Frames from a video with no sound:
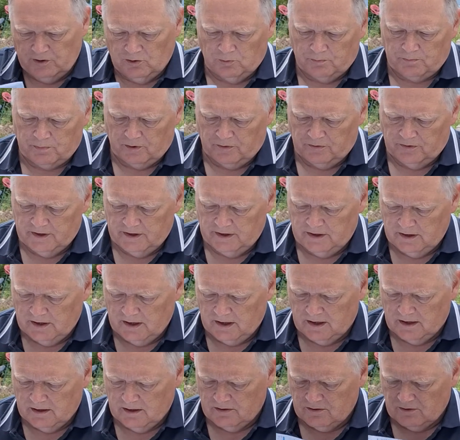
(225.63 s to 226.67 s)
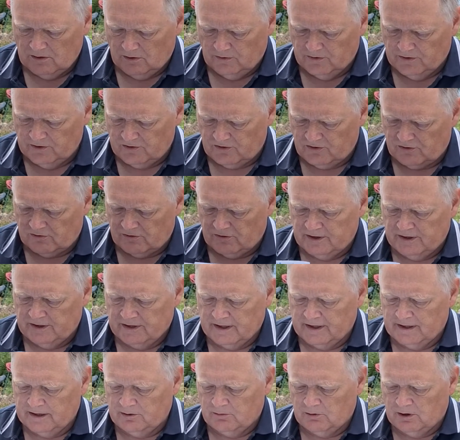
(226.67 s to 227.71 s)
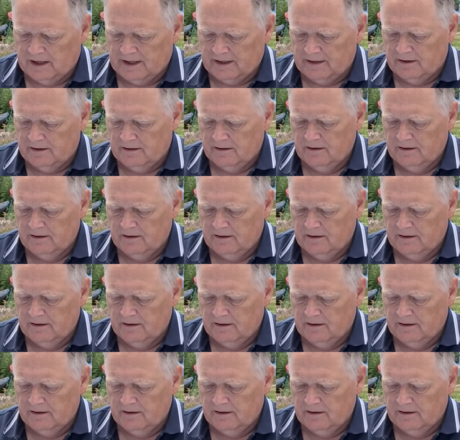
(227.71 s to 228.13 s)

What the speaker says: it up on the screen anyway.